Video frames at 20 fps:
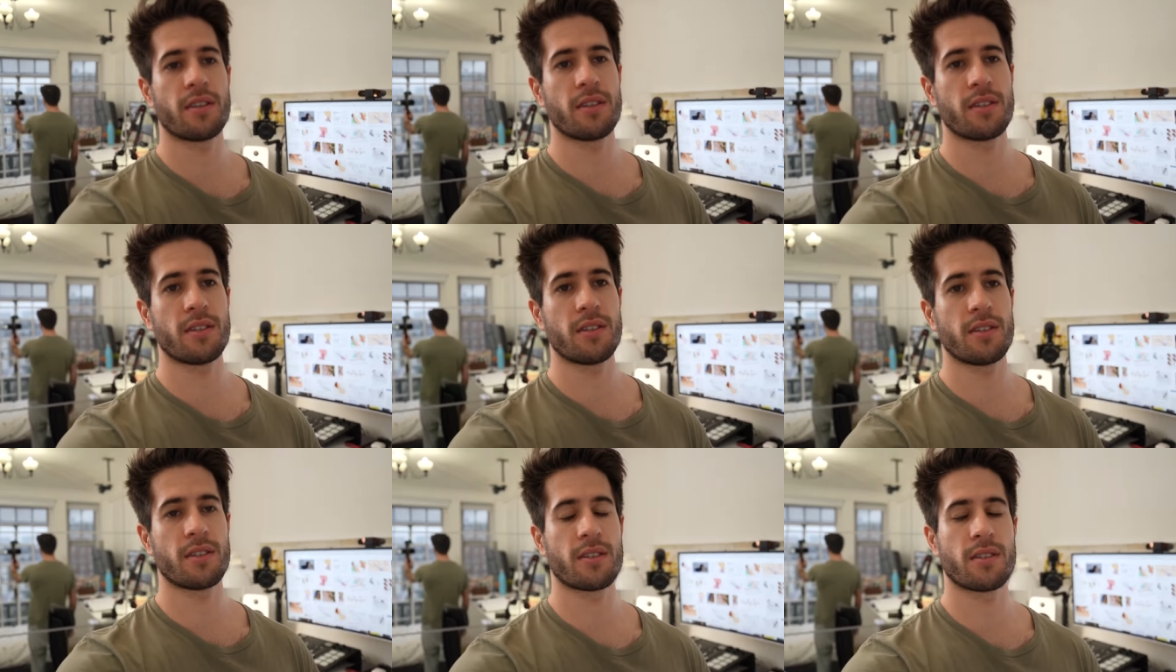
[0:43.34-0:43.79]

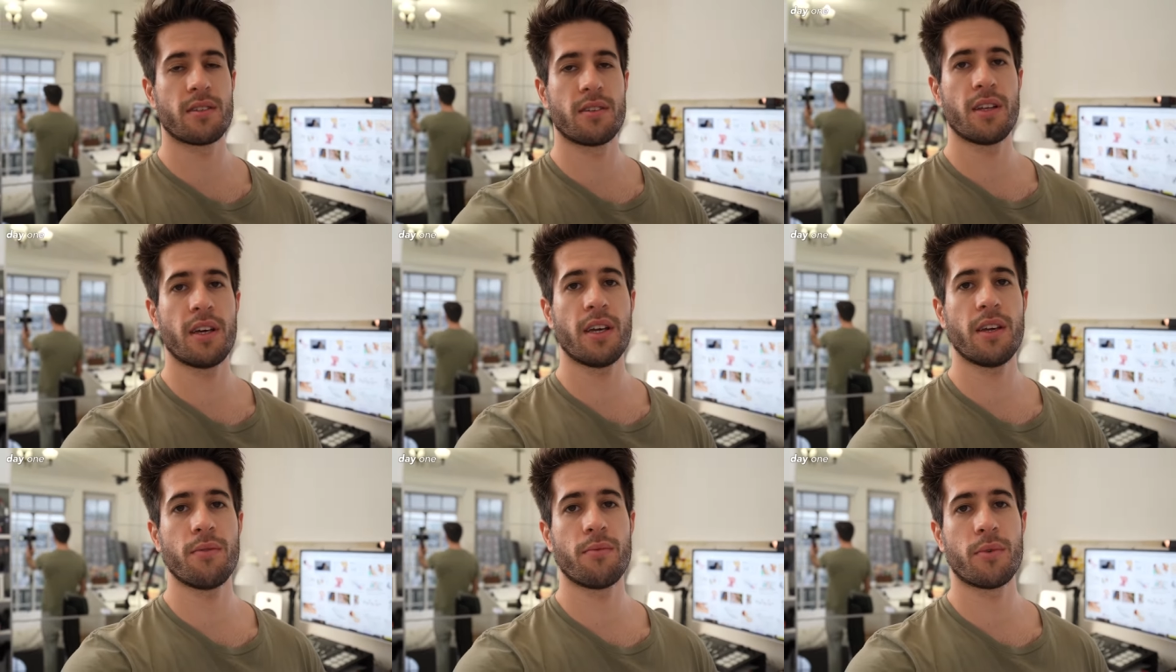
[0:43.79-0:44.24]
This is
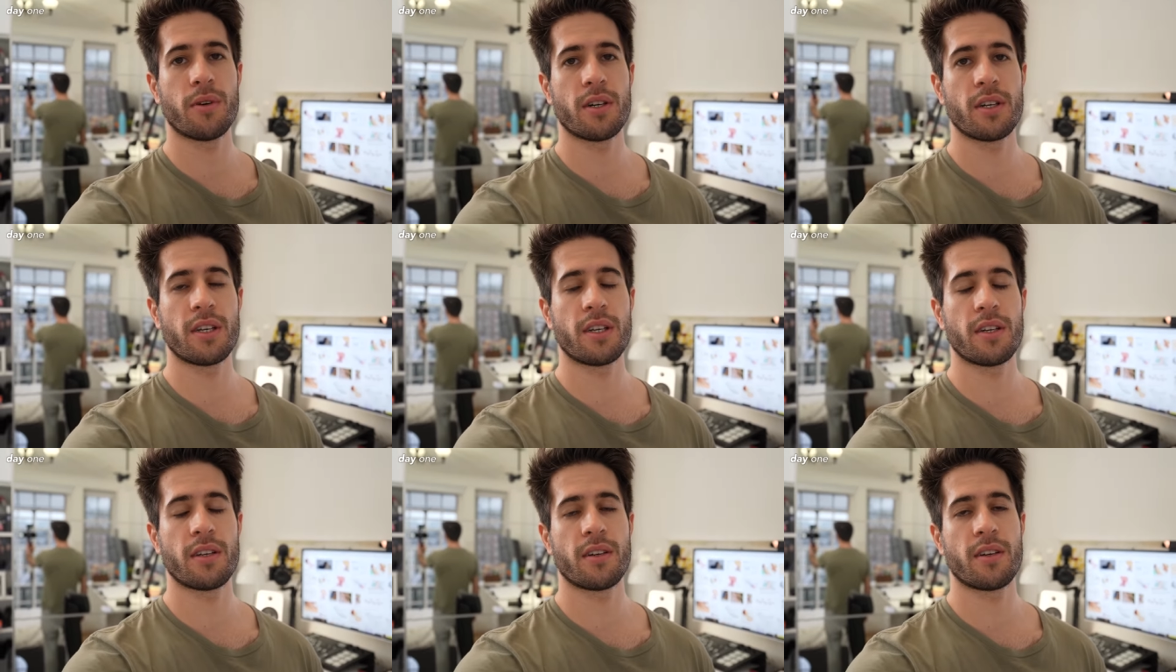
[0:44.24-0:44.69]
day
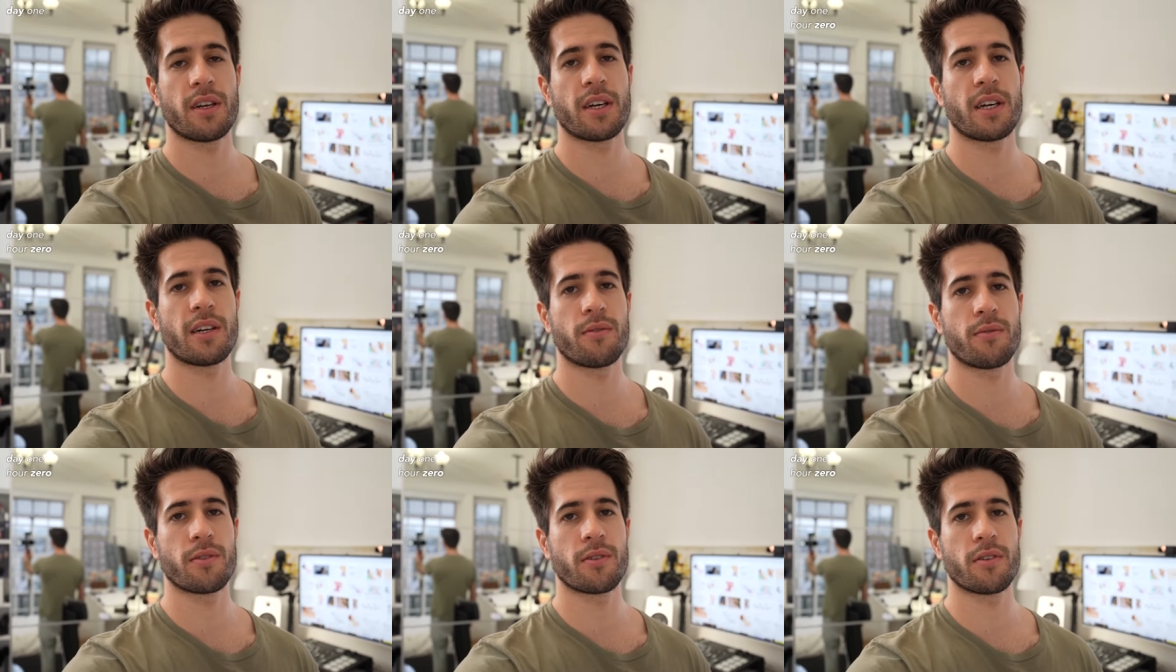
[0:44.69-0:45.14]
one,
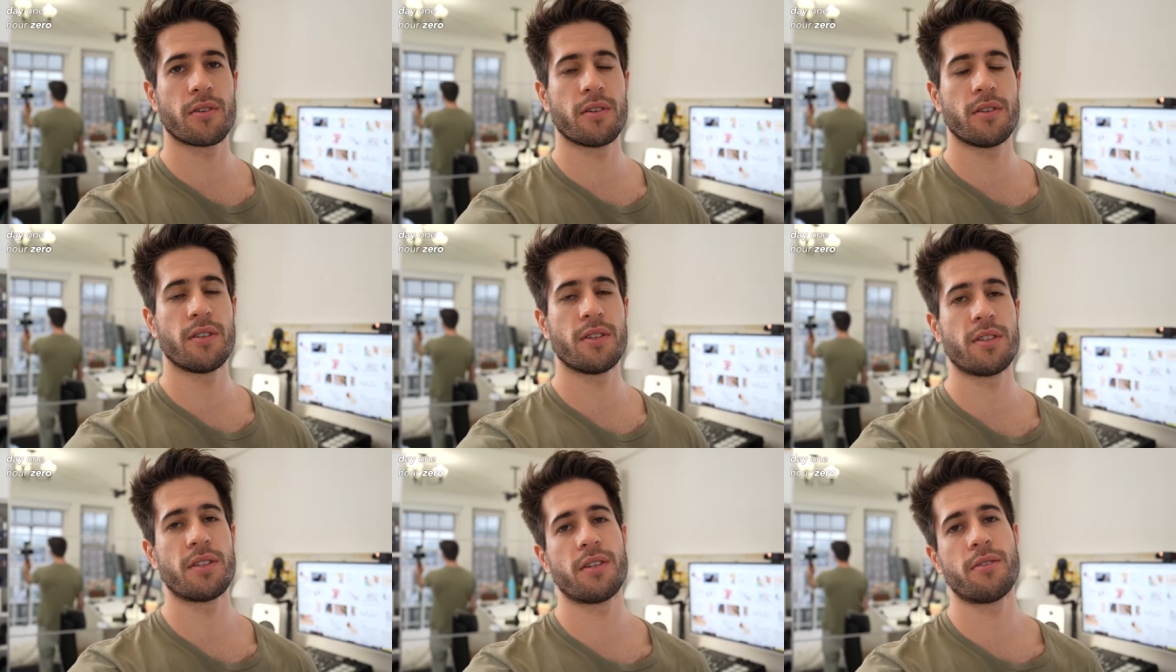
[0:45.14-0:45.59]
hour
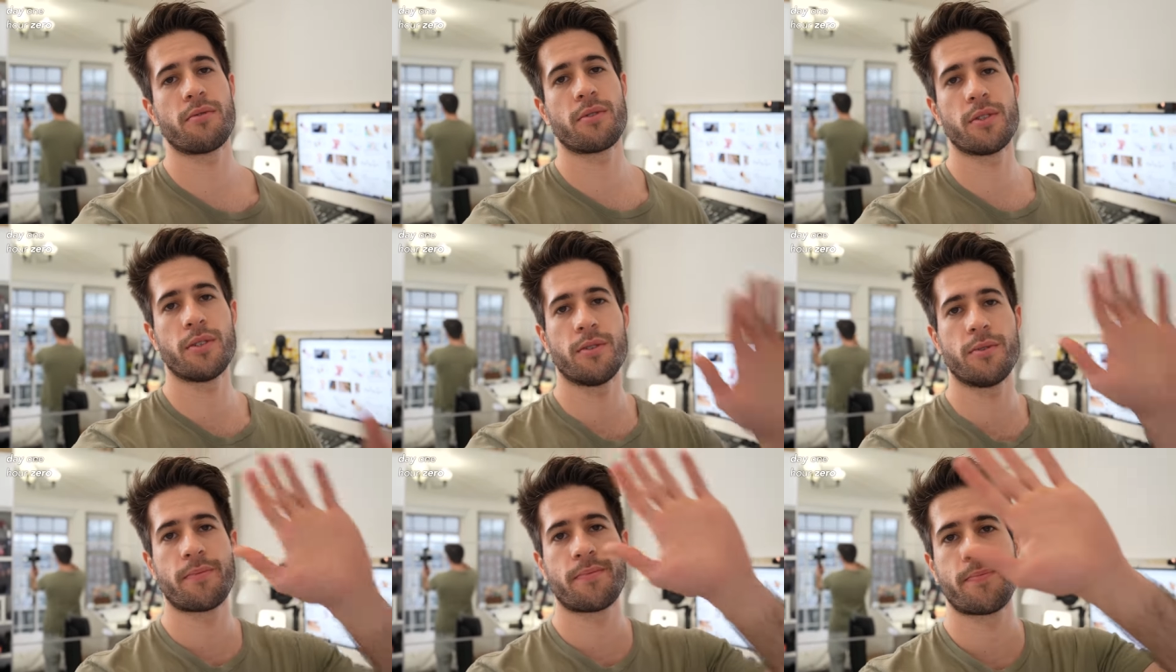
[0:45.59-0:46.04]

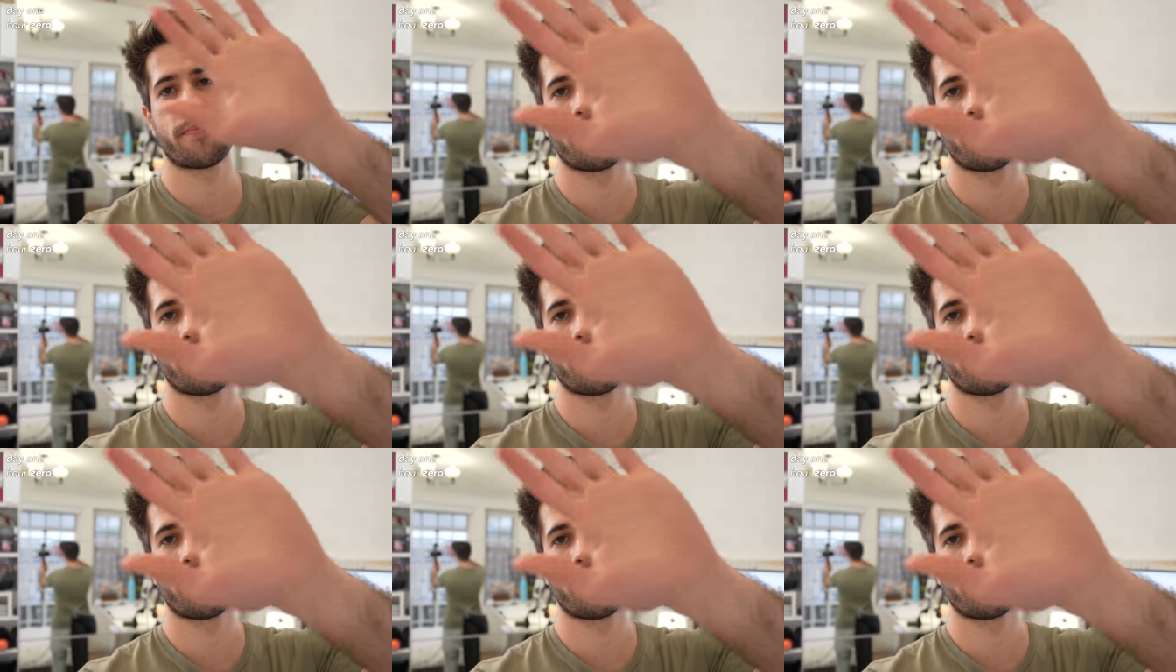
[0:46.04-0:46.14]
zero.